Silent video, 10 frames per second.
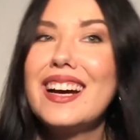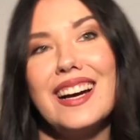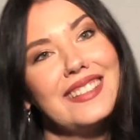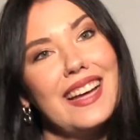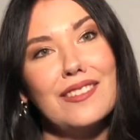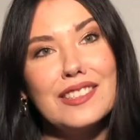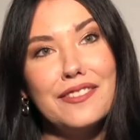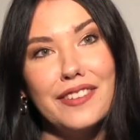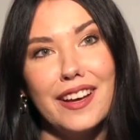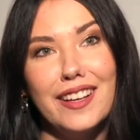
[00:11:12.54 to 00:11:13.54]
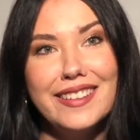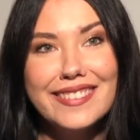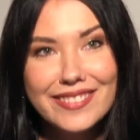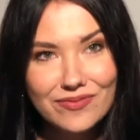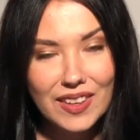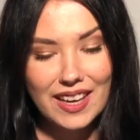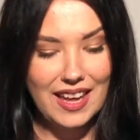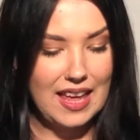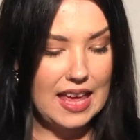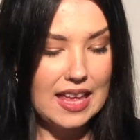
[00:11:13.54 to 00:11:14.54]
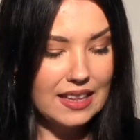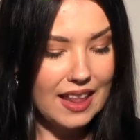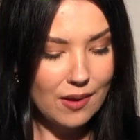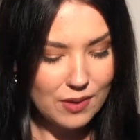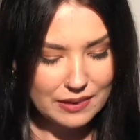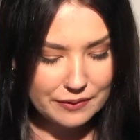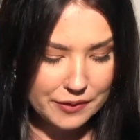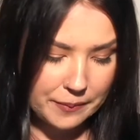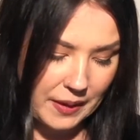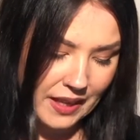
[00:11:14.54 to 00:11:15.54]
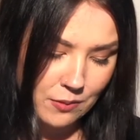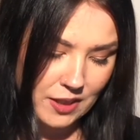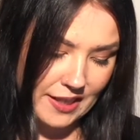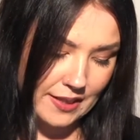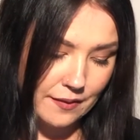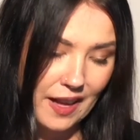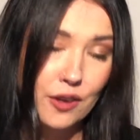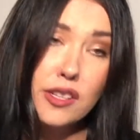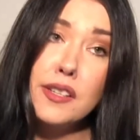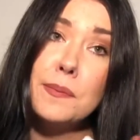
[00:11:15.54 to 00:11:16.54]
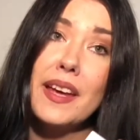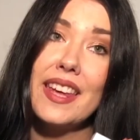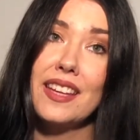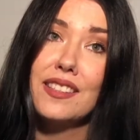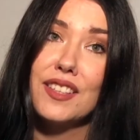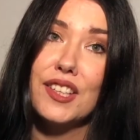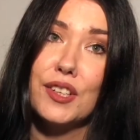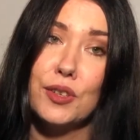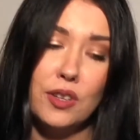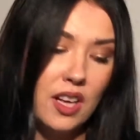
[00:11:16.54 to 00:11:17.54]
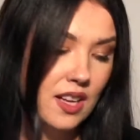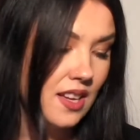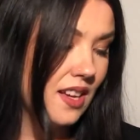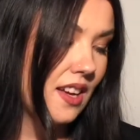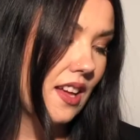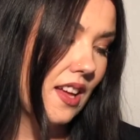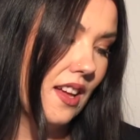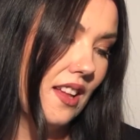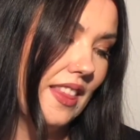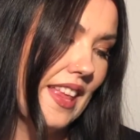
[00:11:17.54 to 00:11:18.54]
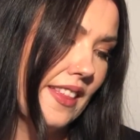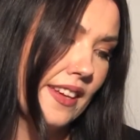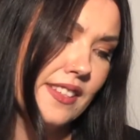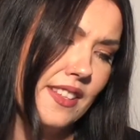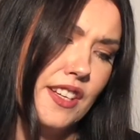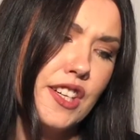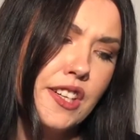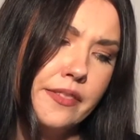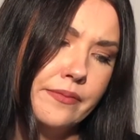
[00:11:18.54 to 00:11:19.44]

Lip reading: that was a fail. And that one for me was Flower by Kenzo, L'Elixir,